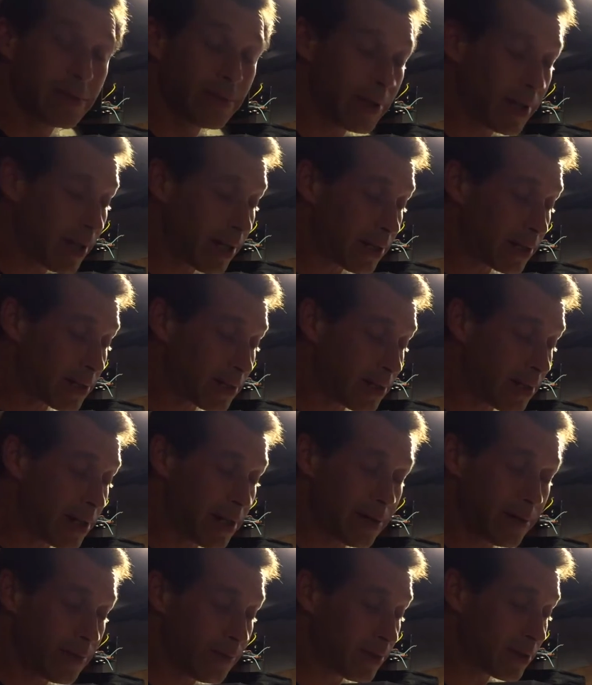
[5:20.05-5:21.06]
We had
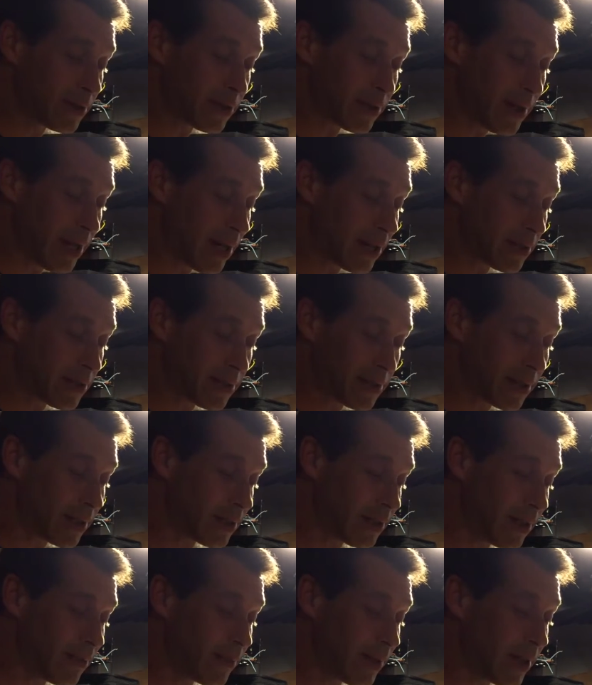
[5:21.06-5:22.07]
it was at
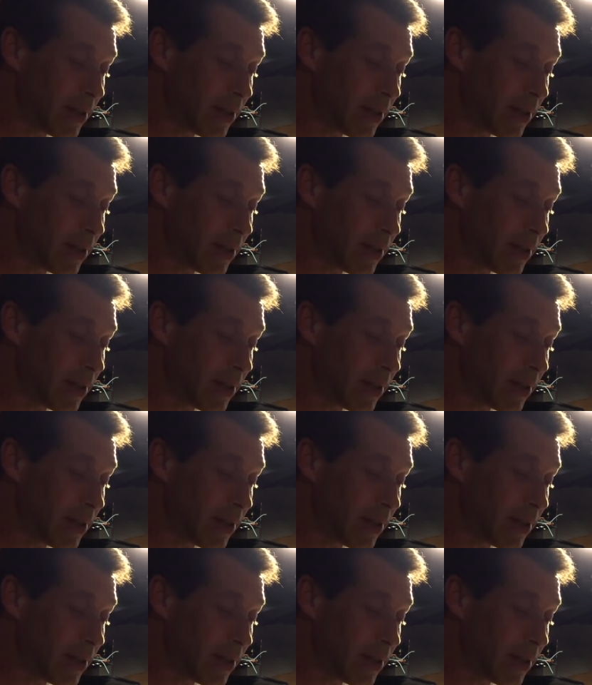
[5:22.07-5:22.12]
60